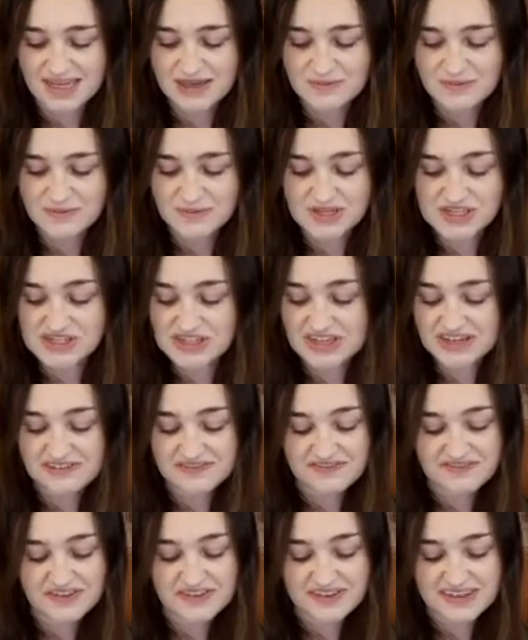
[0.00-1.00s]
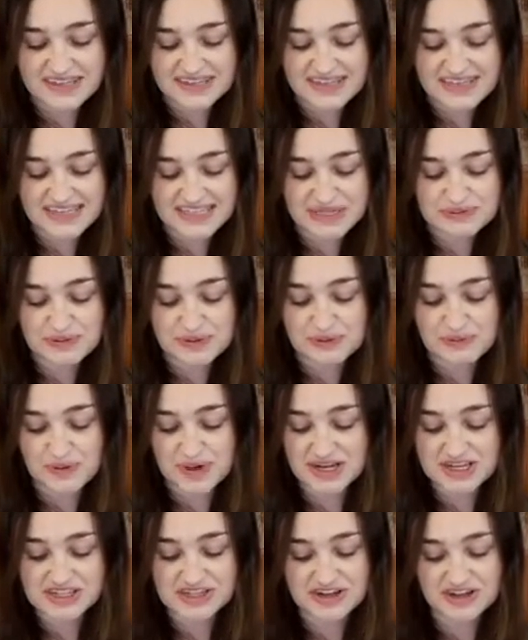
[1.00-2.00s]
We shouldn't feel the need to put
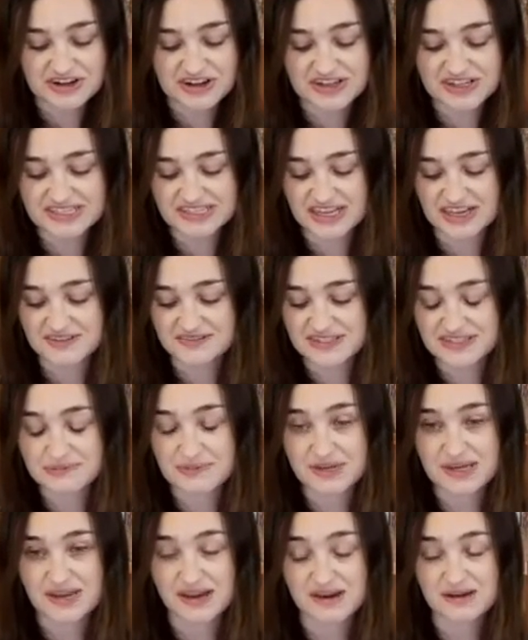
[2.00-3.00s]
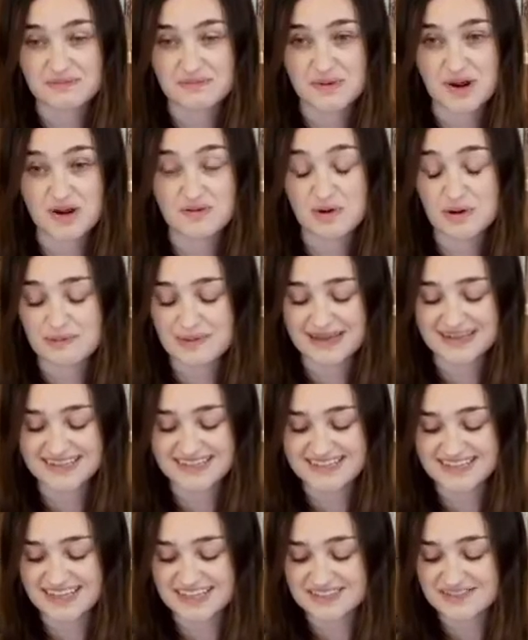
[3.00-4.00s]
pressure on ourselves to become a
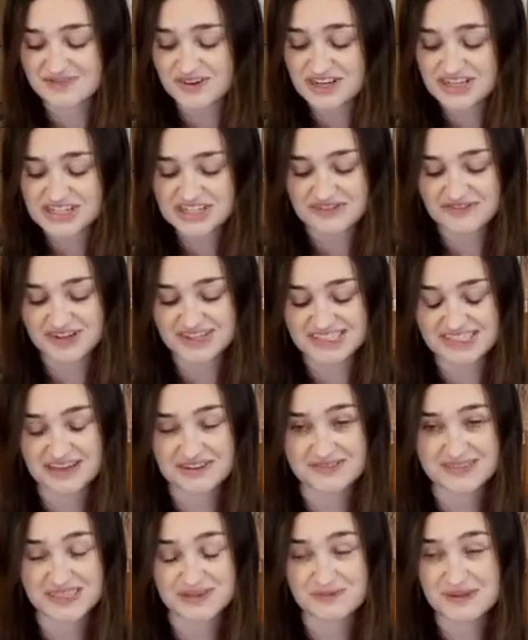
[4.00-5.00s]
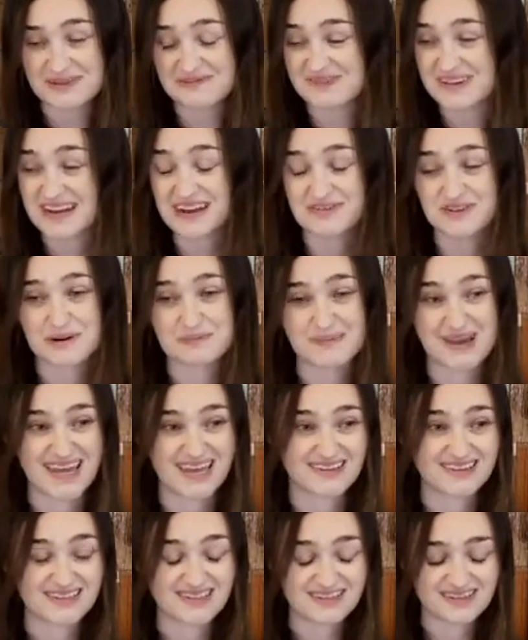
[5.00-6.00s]
romanticized version of ourselves that we've never
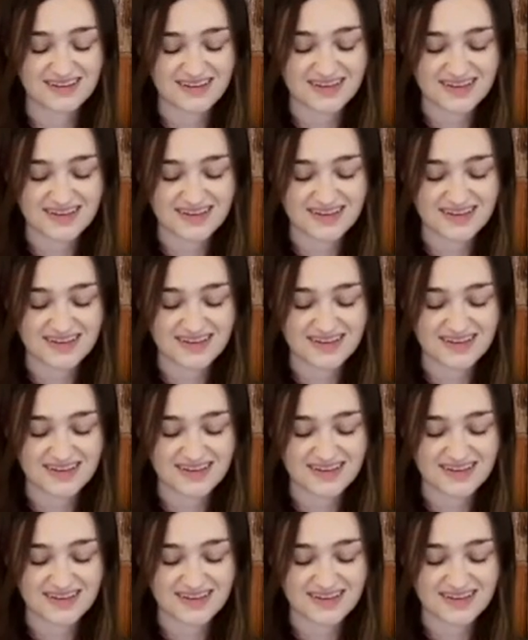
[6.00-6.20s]
met.